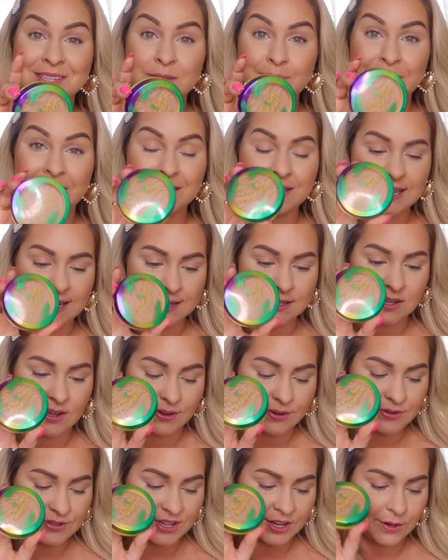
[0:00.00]
to spend
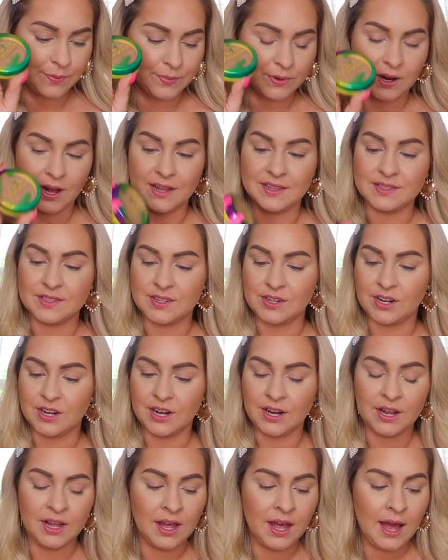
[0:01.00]
$10 on a
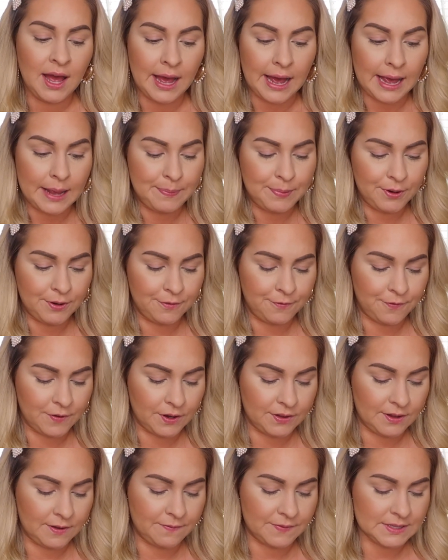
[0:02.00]
bronzer, I
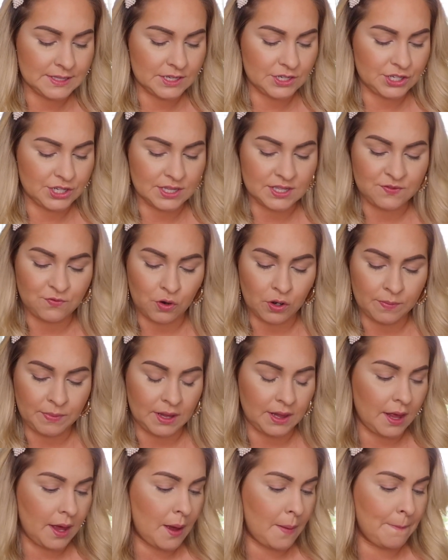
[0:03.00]
prefer the Physicians
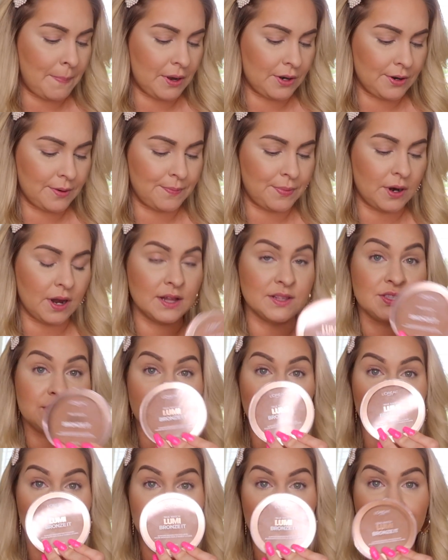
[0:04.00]
Formula Butter
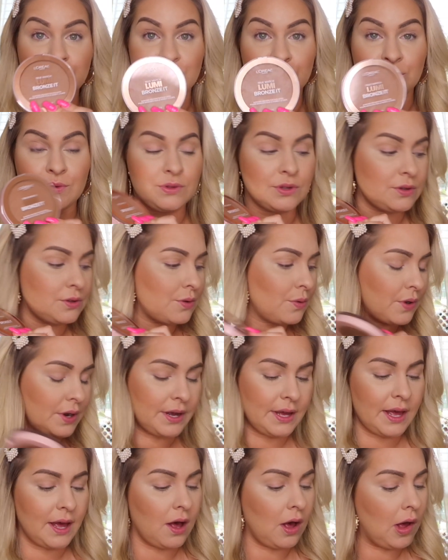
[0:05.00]
Bronzer to the
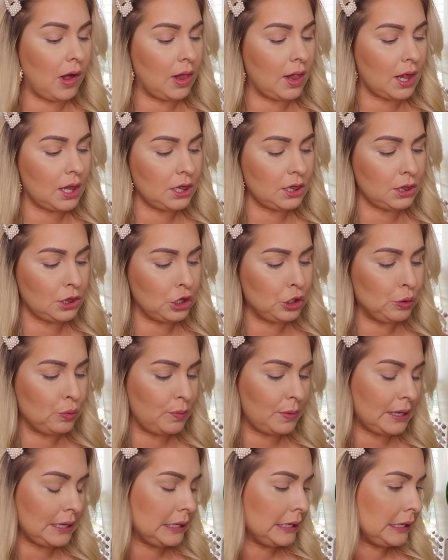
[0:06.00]
L'Oreal
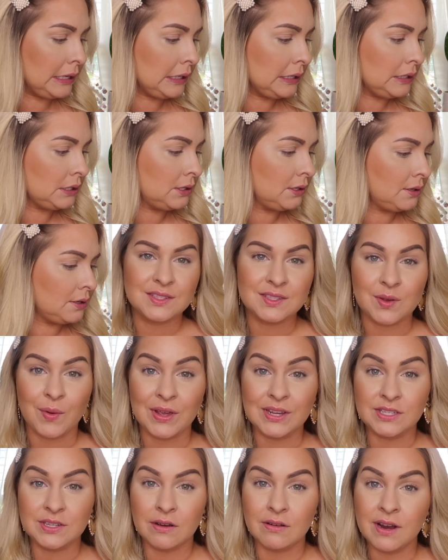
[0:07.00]
Lumi. So
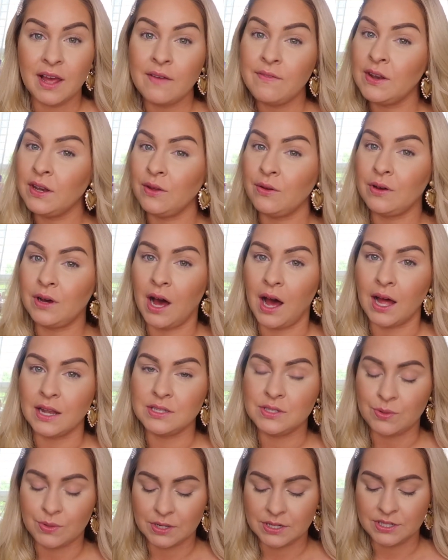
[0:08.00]
I don't have a new
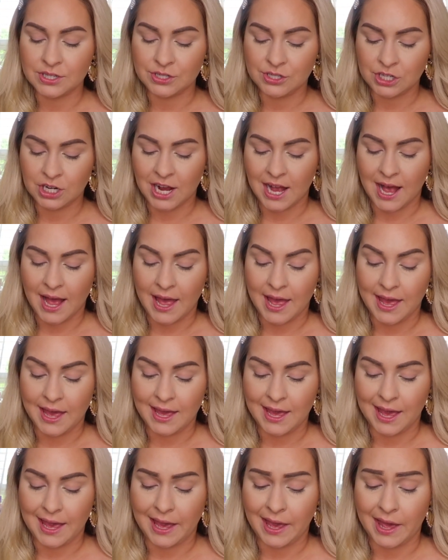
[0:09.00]
contour to
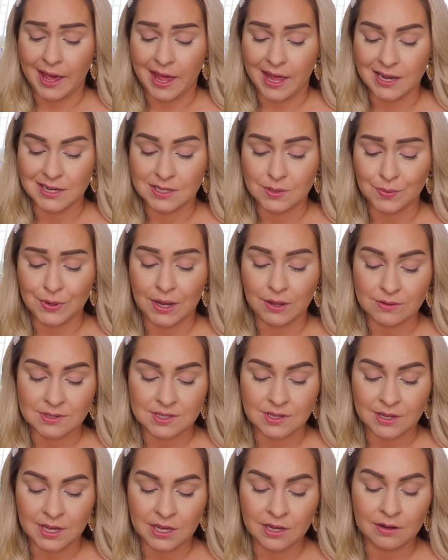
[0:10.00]
try, and when I
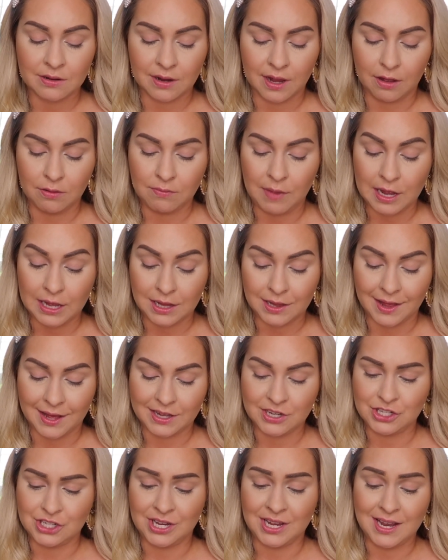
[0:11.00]
was looking around my
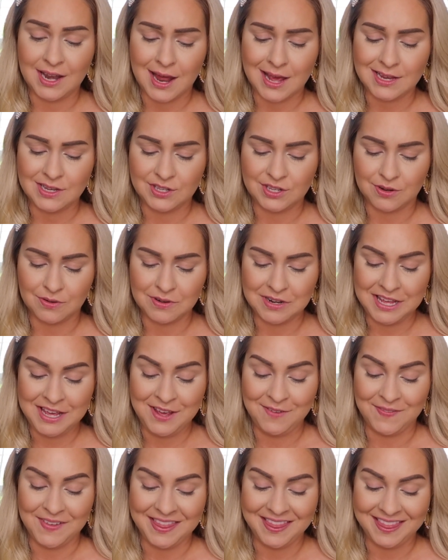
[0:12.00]
collection, I don't
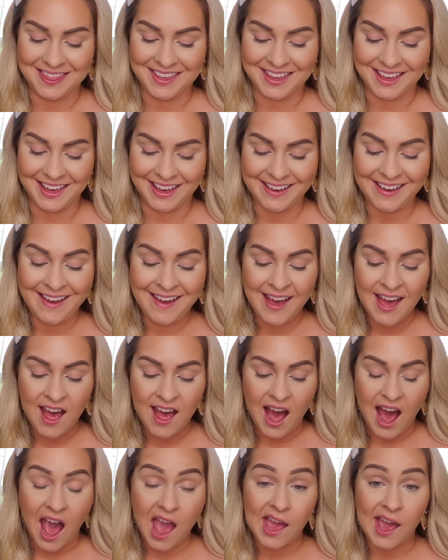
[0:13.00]
even think
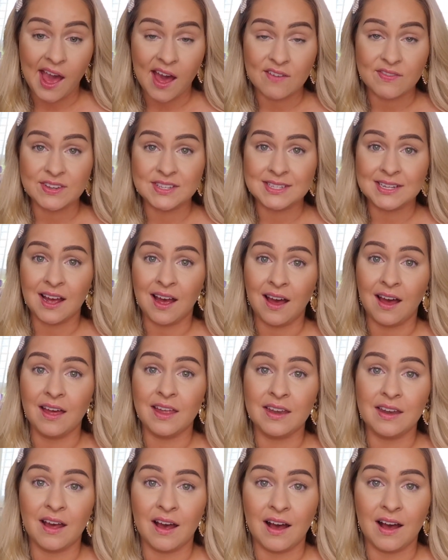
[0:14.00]
I have a
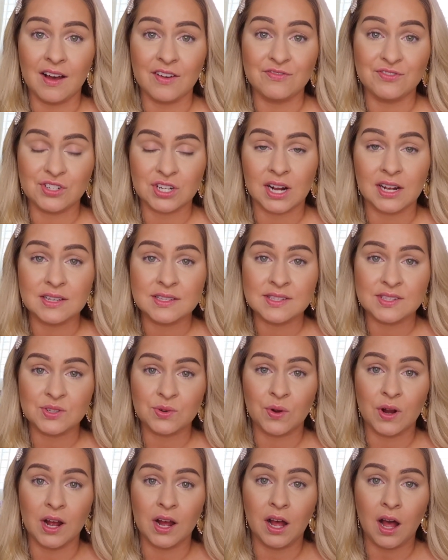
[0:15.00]
ton of
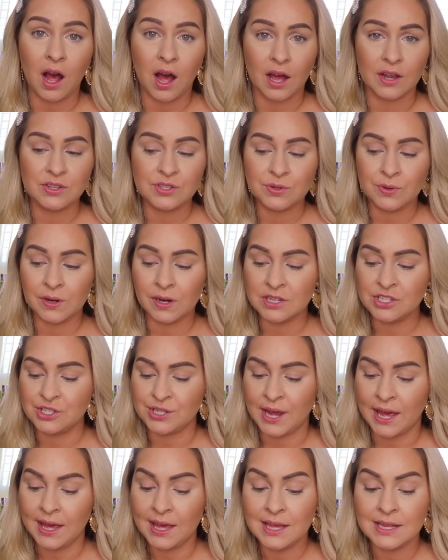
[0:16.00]
drugstore contour
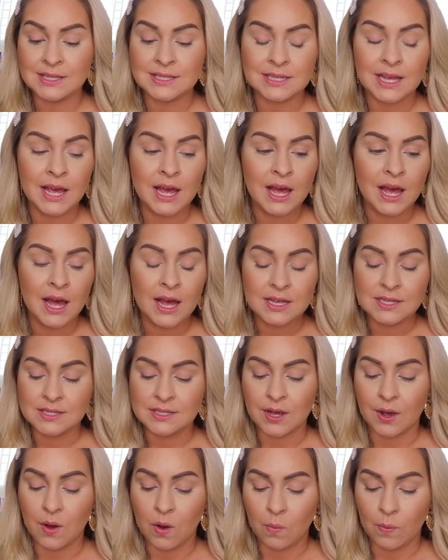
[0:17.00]
shades.
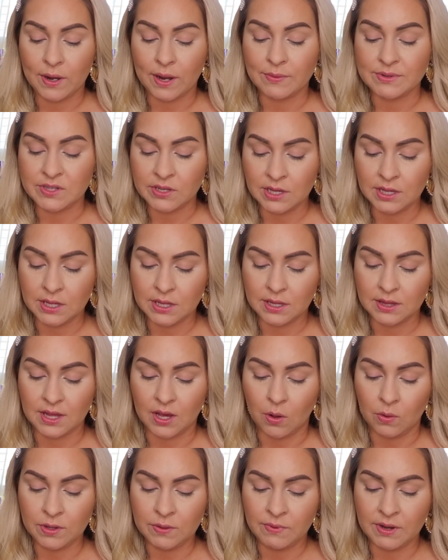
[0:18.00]
So when I was looking,
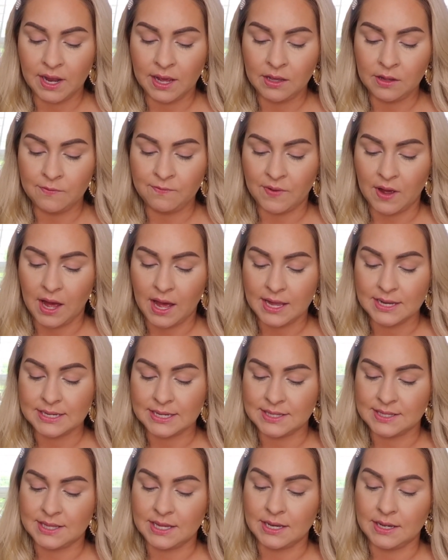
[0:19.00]
the only one I could find
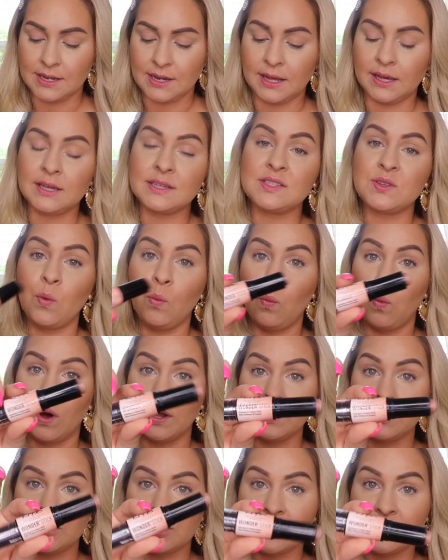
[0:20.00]
is the NYX
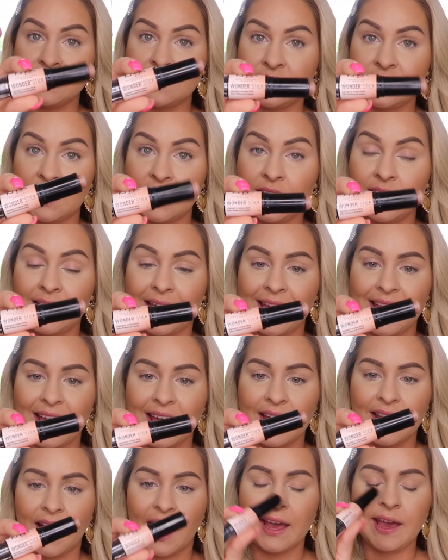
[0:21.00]
Wonder Stick,
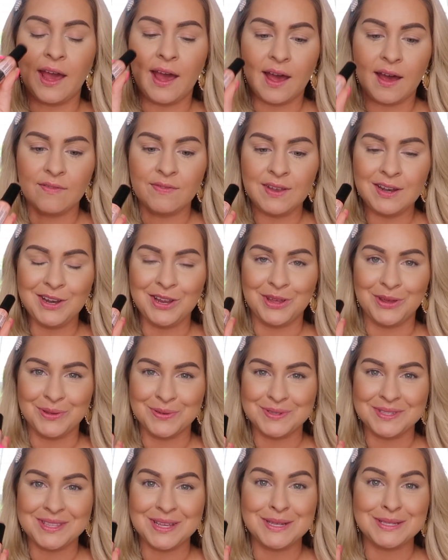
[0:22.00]
and I haven't
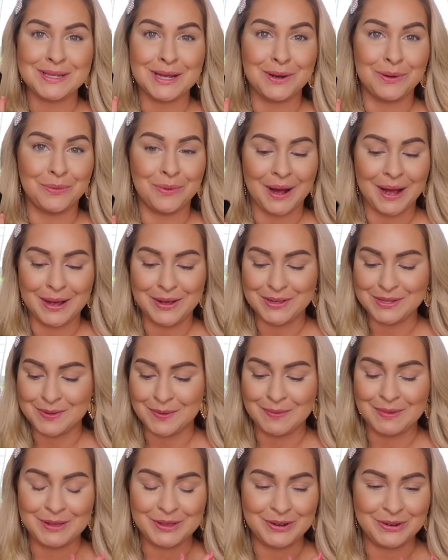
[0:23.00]
used this in a while, so
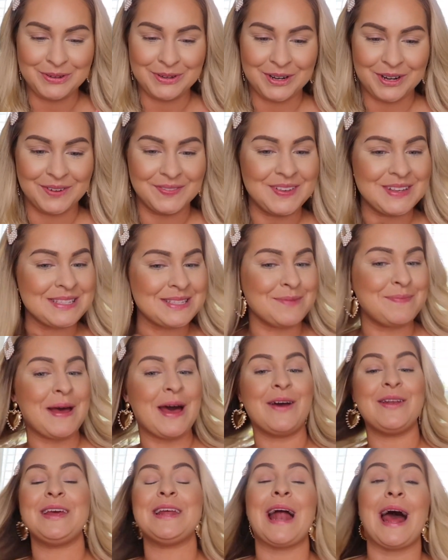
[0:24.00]
I'm a little nervous
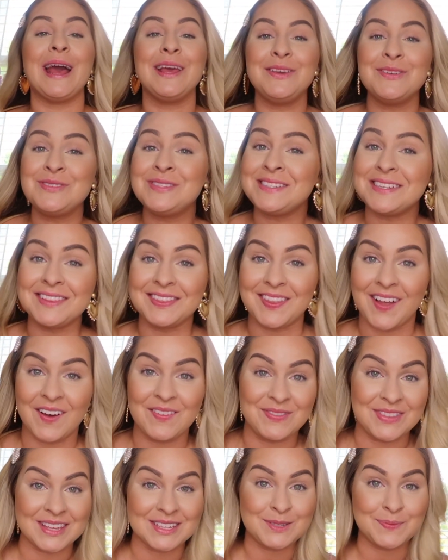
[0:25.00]
about it. I used to
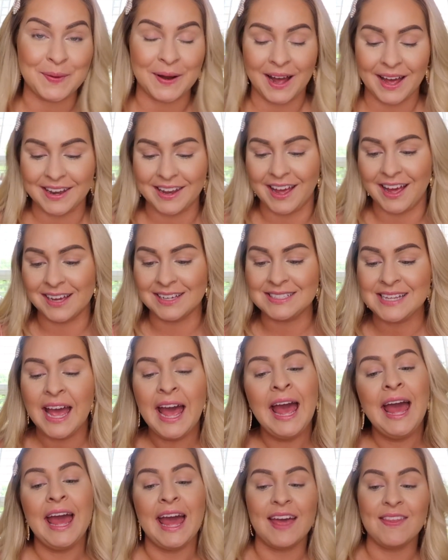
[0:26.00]
love this product,
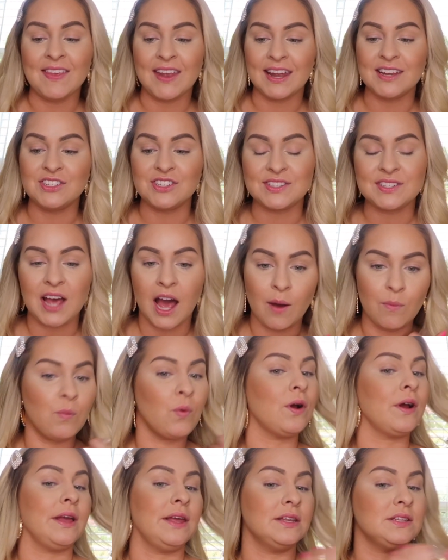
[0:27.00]
and then I just got
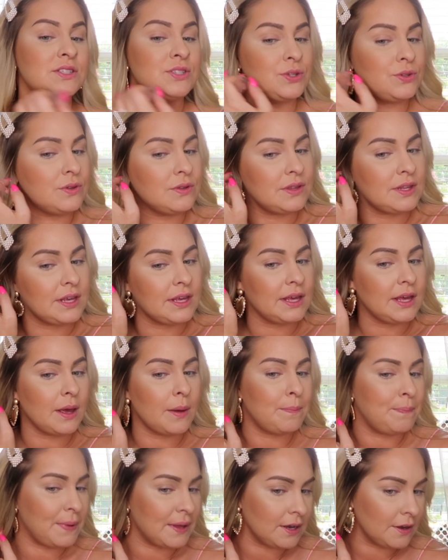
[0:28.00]
more into
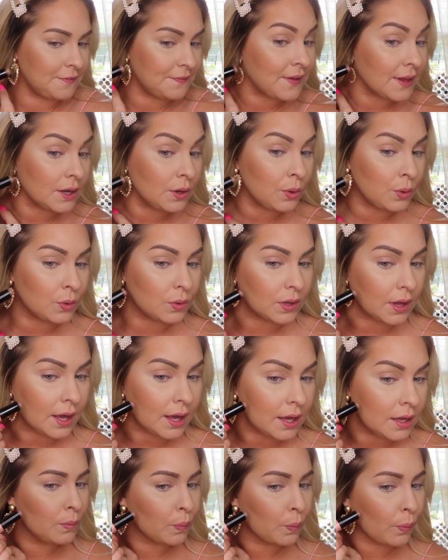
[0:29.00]
the Benefit
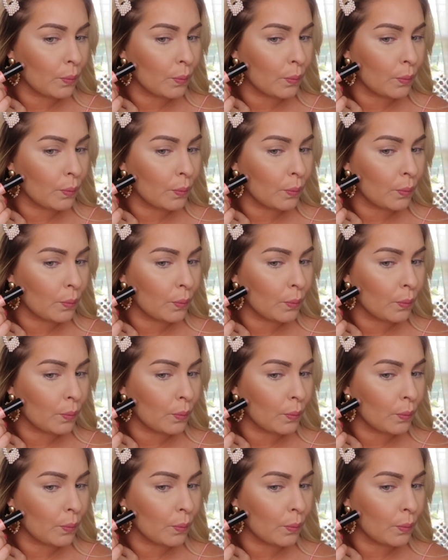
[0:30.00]
Hoola.